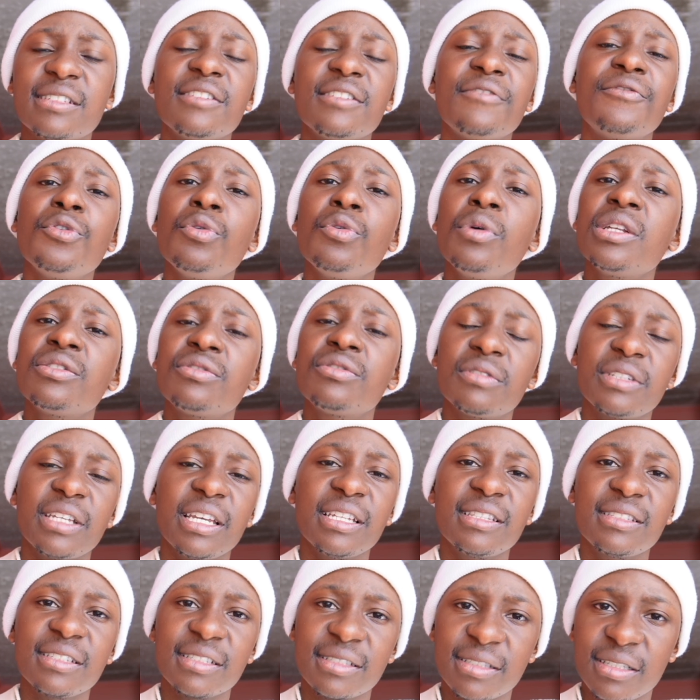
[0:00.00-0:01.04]
If you want to
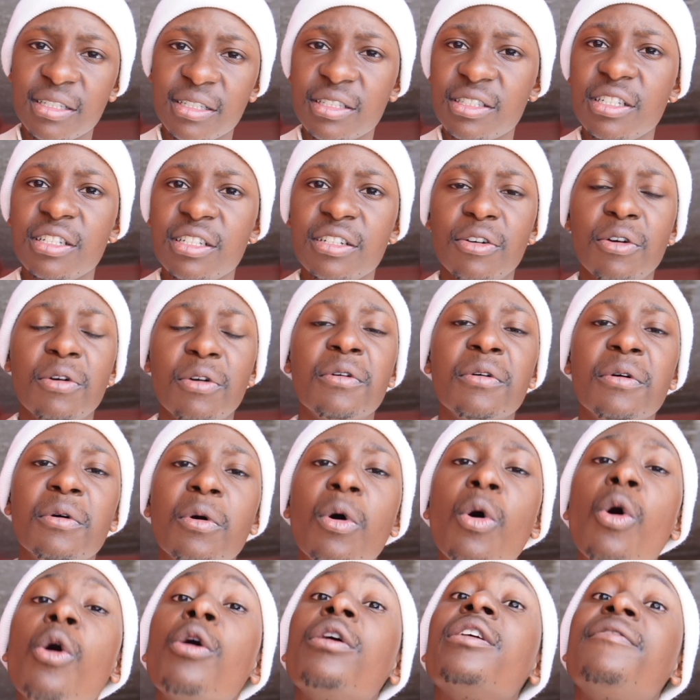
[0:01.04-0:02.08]
get distinction,
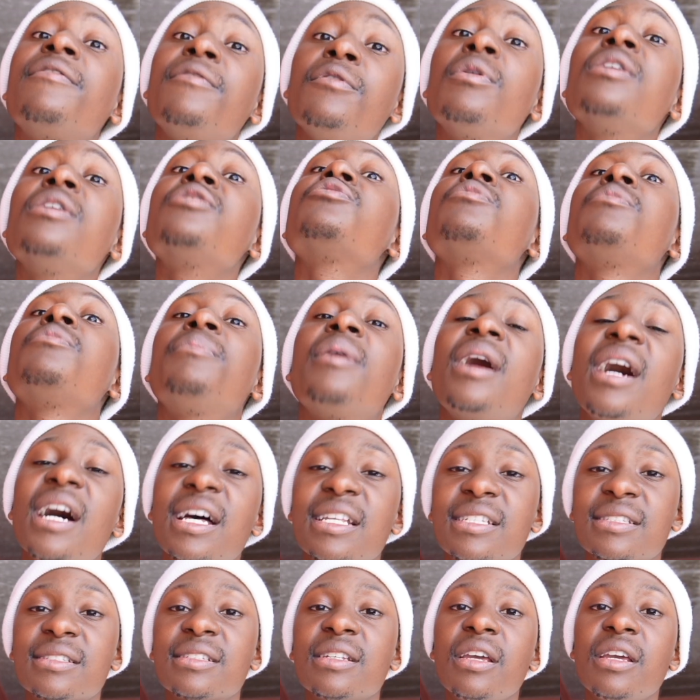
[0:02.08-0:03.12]
or if you want to
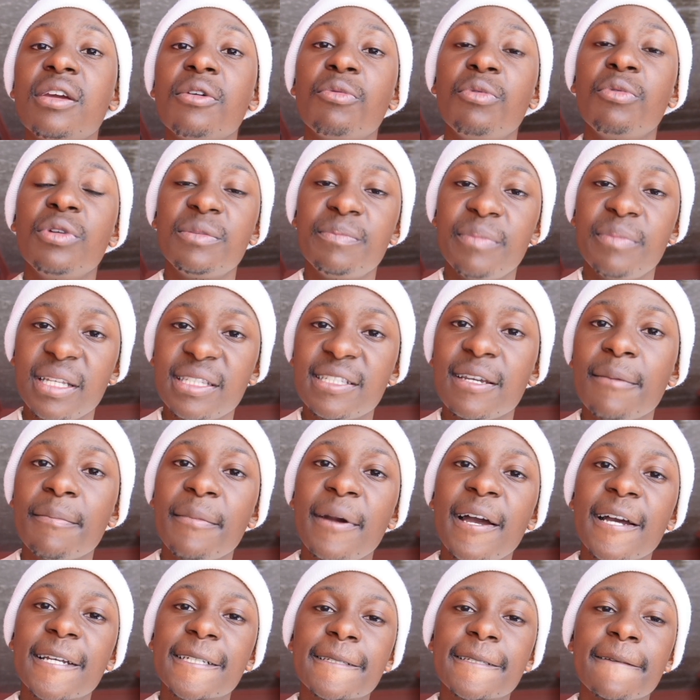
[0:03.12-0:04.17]
pass with better
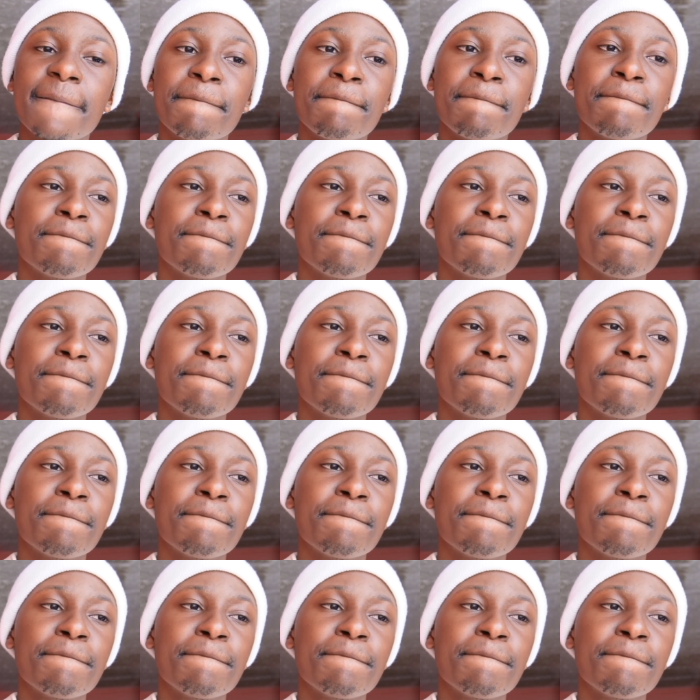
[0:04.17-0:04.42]
marks